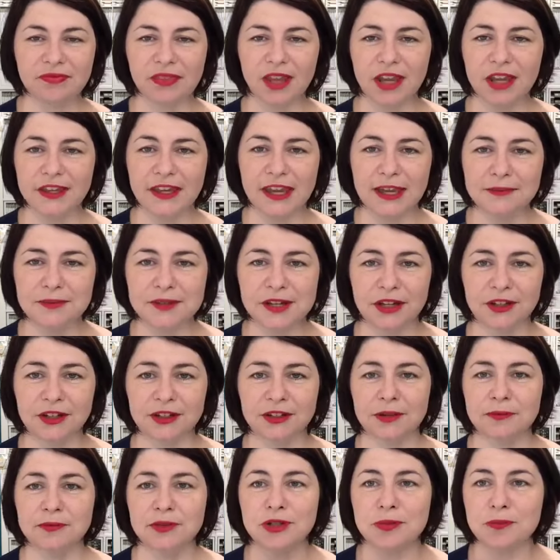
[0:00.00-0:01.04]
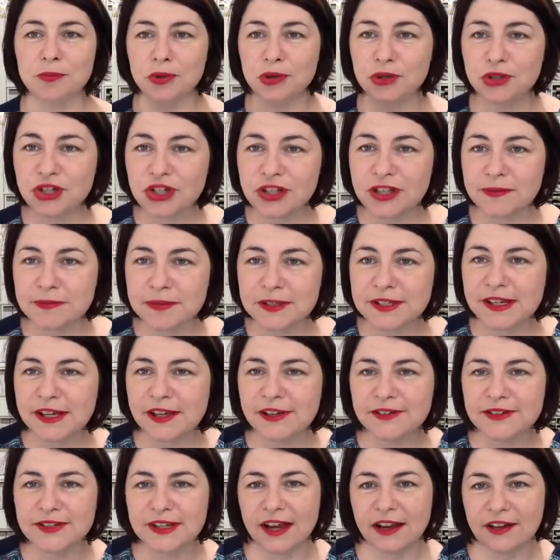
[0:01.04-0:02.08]
I keep telling them to push
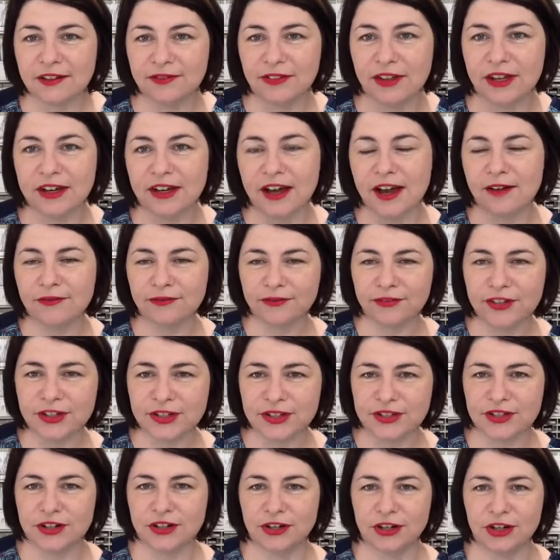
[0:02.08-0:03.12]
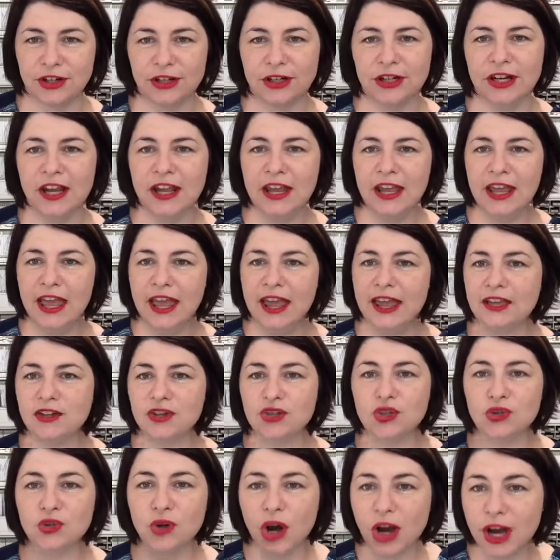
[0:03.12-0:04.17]
themselves out of their comfort zone and
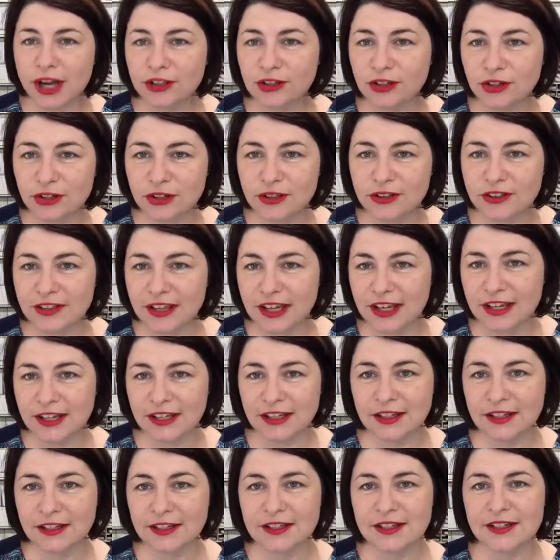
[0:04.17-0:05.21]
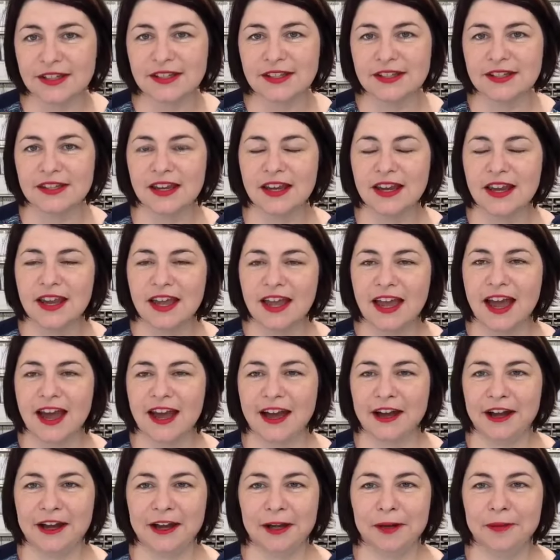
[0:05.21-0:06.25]
try new things.
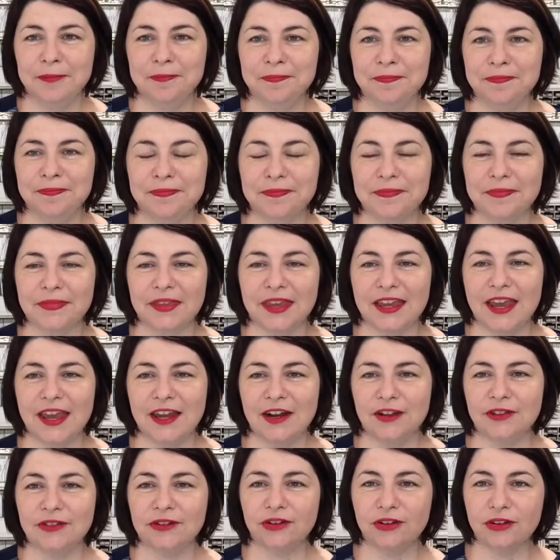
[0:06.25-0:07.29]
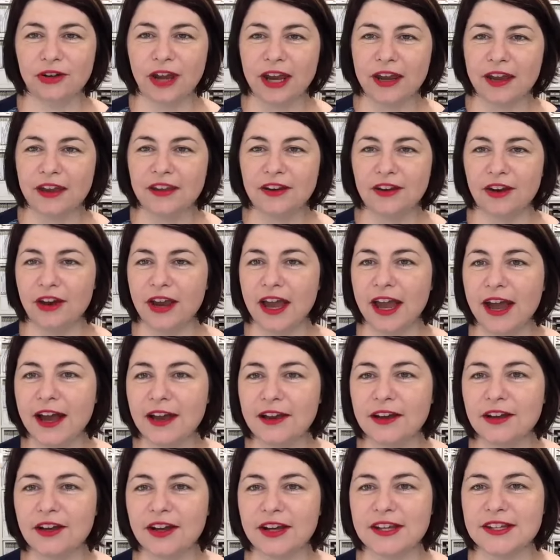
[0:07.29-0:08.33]
Um, and I thought, you know, how
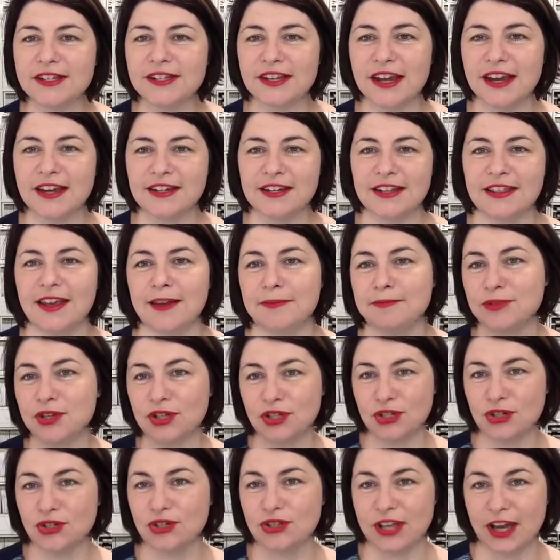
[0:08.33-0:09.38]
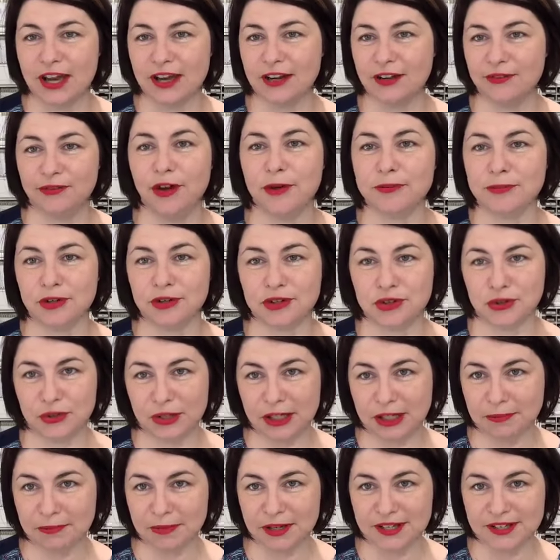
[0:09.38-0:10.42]
can I say to them to do that if I'm not
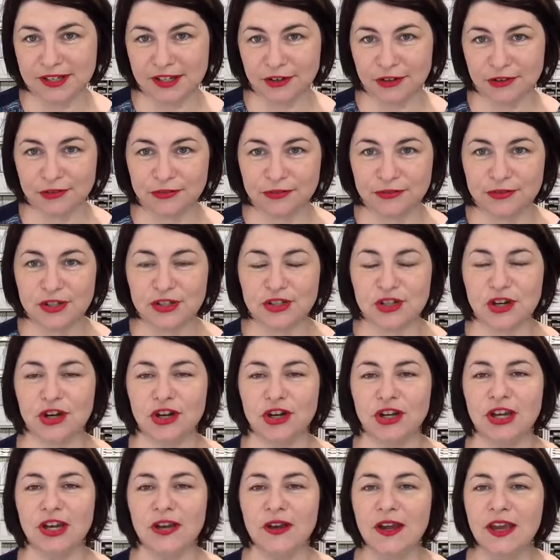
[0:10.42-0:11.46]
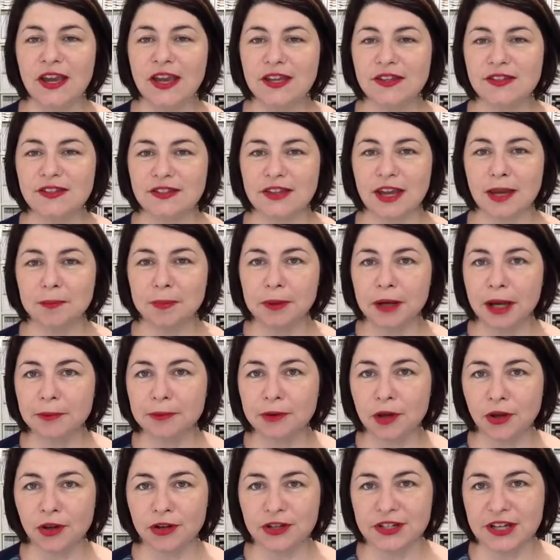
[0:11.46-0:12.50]
doing it myself? So Stampin' Up!
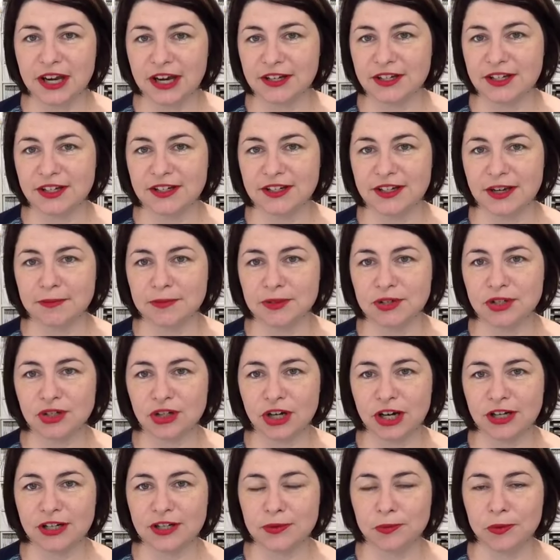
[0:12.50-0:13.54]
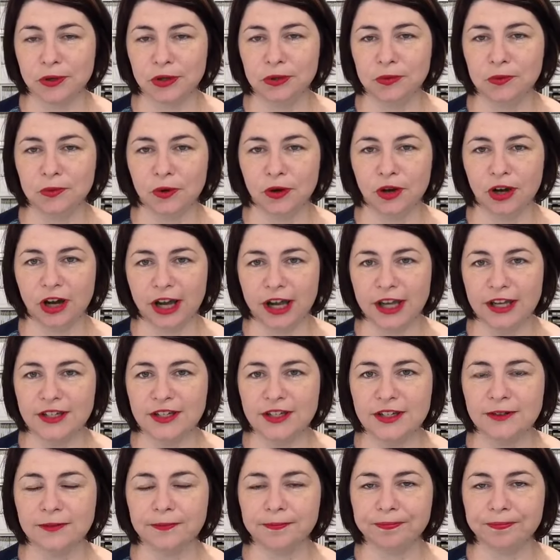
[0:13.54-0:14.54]
contacted demonstrators worldwide.